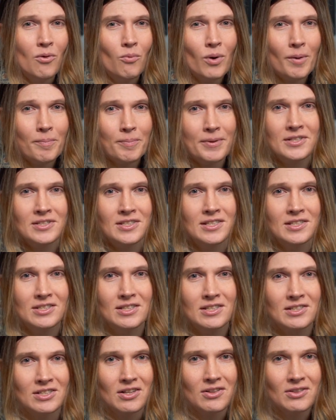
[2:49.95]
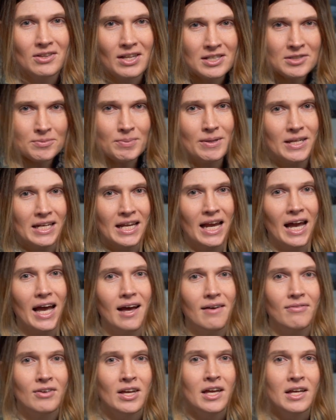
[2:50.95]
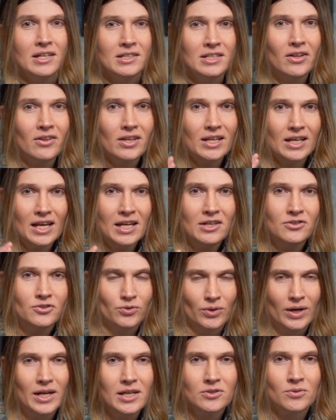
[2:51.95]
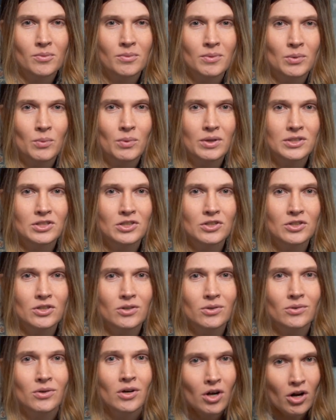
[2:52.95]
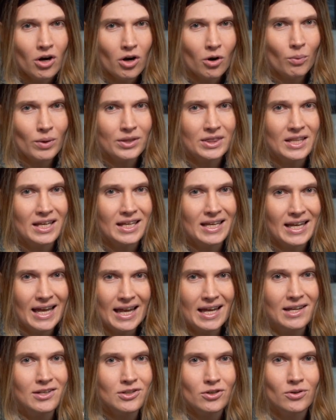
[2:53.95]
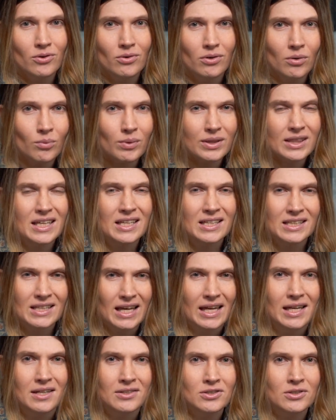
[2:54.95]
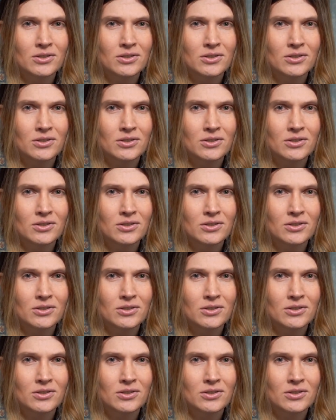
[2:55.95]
what business does a lesbian have telling a trans woman what to do, or what they can do, or what they can't